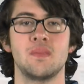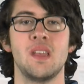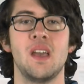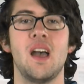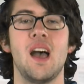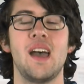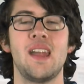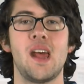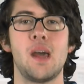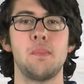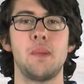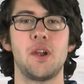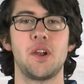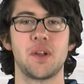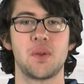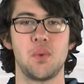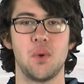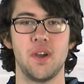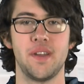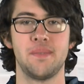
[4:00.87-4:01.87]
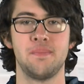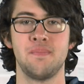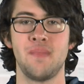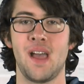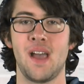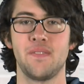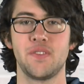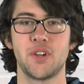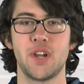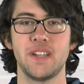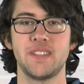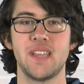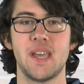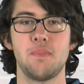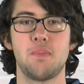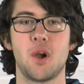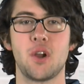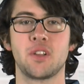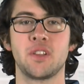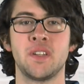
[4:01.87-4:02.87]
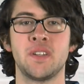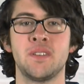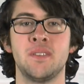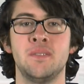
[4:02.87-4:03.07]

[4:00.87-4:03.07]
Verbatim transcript: And I'm Eric Wood. Have a great day, Parkland.